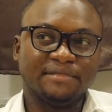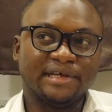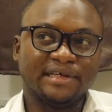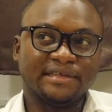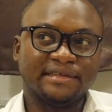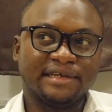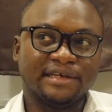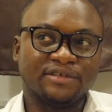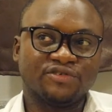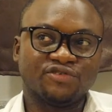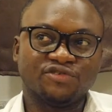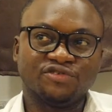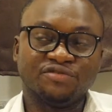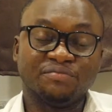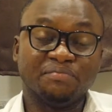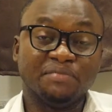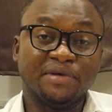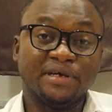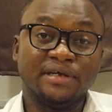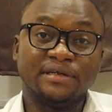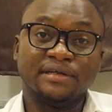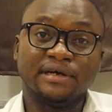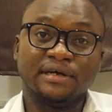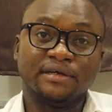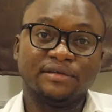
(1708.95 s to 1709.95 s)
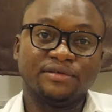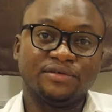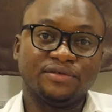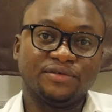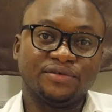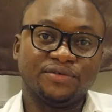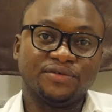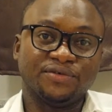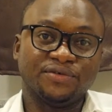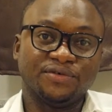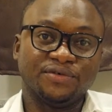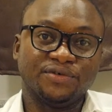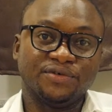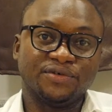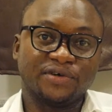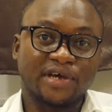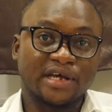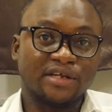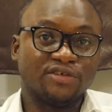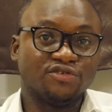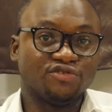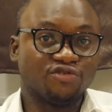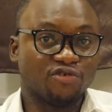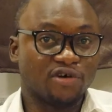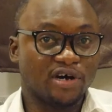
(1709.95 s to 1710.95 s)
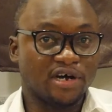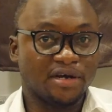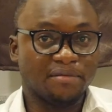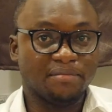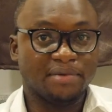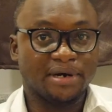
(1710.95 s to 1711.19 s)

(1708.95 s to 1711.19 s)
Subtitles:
that they told me that you can try,